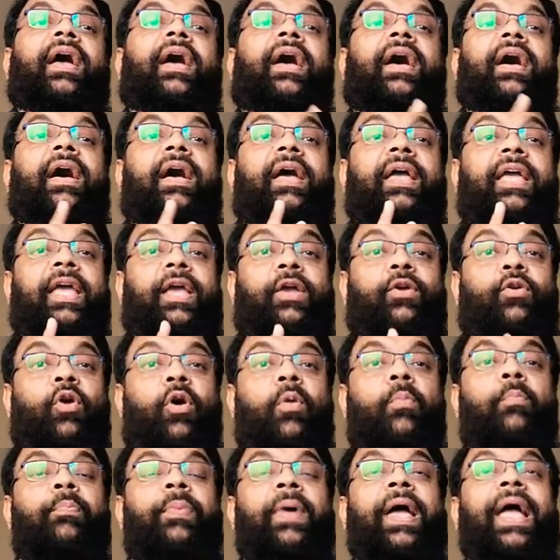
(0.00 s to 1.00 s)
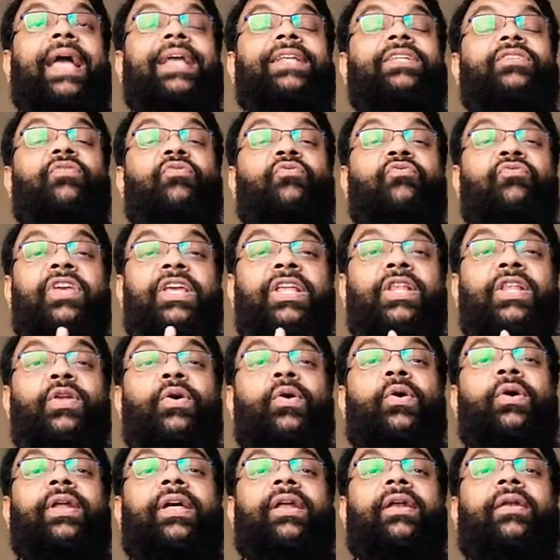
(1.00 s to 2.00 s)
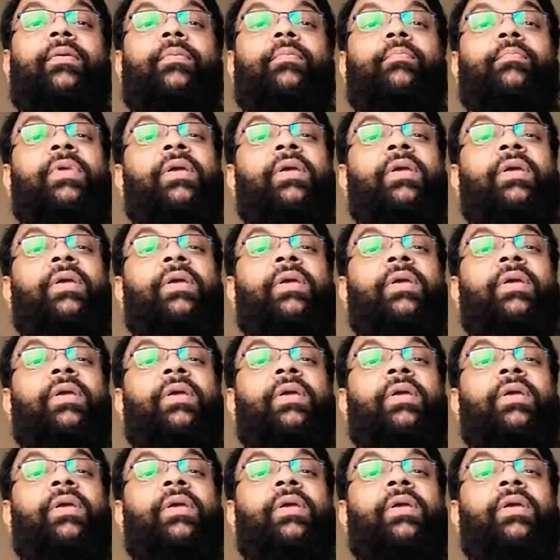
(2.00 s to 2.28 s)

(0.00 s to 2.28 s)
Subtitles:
A compact wheel loader